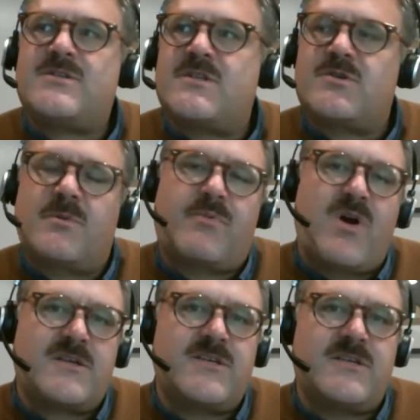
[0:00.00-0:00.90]
sort of
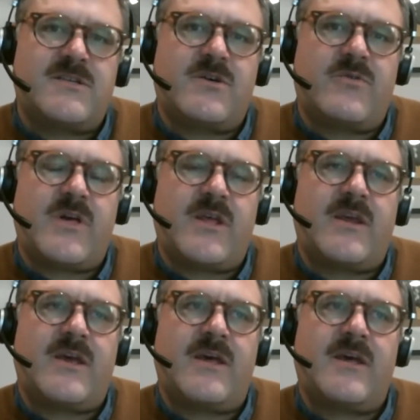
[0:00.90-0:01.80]
process so that
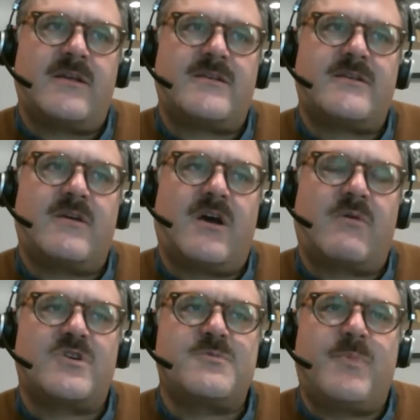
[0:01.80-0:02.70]
it
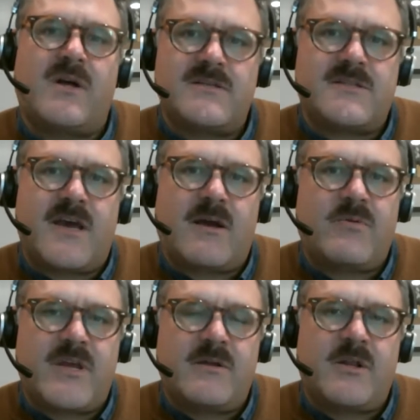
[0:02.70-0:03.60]
responds to
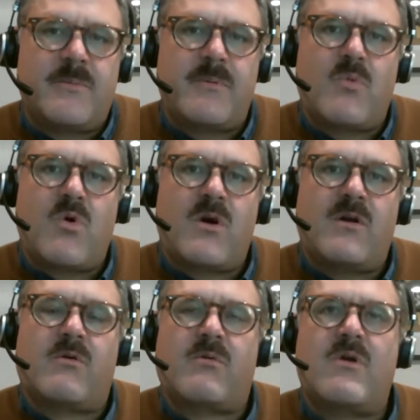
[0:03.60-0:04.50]
equity a little bit
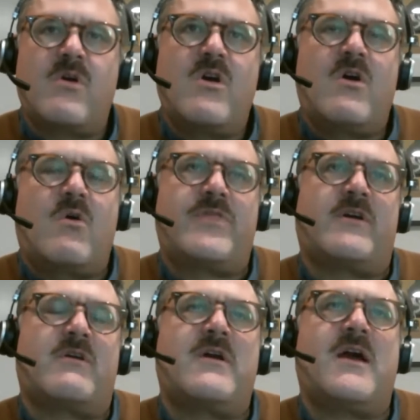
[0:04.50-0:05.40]
more, or
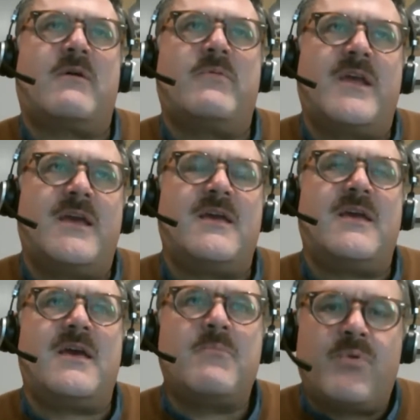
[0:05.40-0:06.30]
there are equity
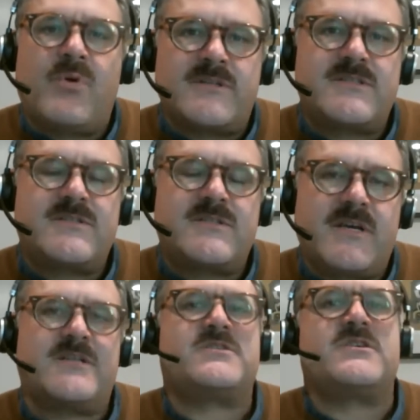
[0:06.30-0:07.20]
inputs
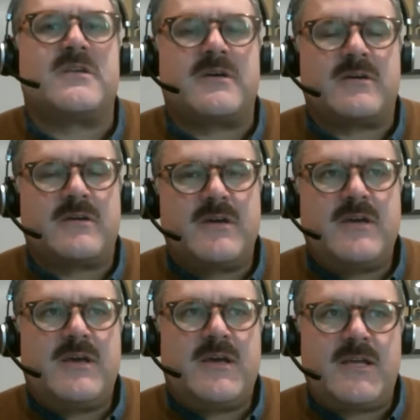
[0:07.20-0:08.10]
into the
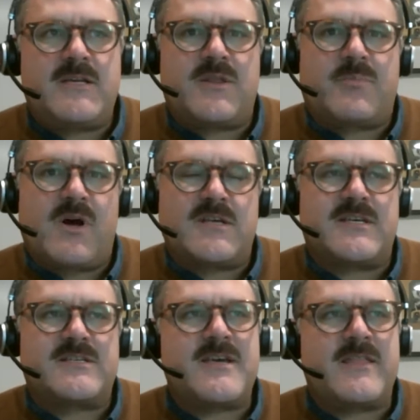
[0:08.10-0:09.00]

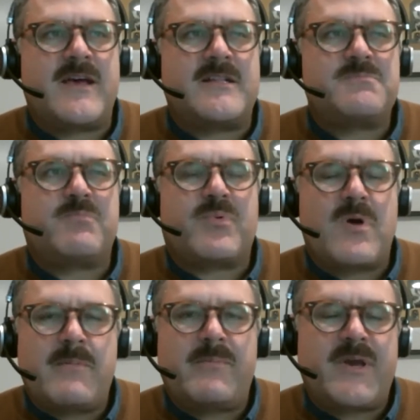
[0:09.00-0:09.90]
process, and that's
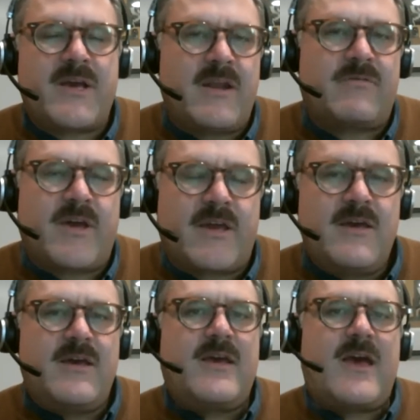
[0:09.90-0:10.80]
probably kind of like
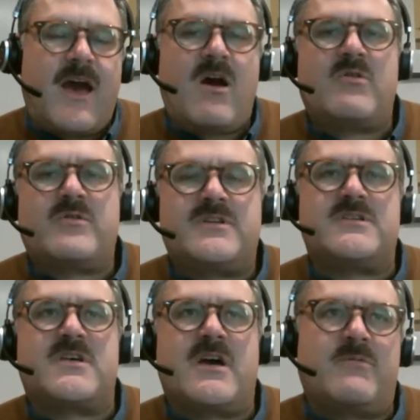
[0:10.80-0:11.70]
how
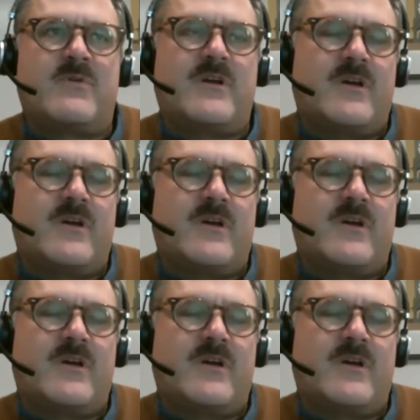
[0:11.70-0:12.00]
the